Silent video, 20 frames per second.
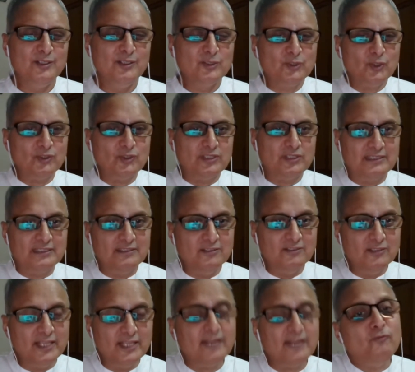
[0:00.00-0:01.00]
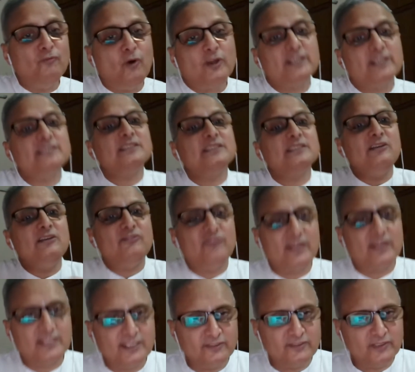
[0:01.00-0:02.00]
So then what is
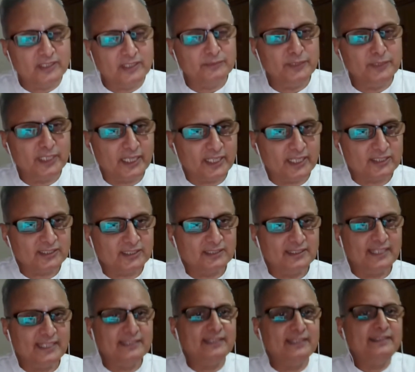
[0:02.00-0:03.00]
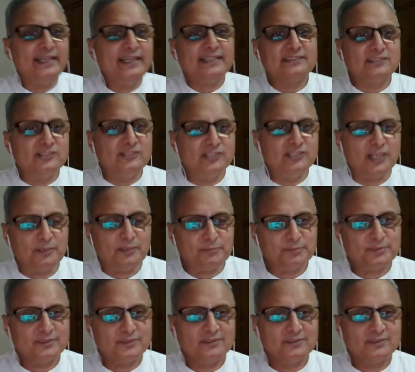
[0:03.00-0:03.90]
effective communication? Then the next jump.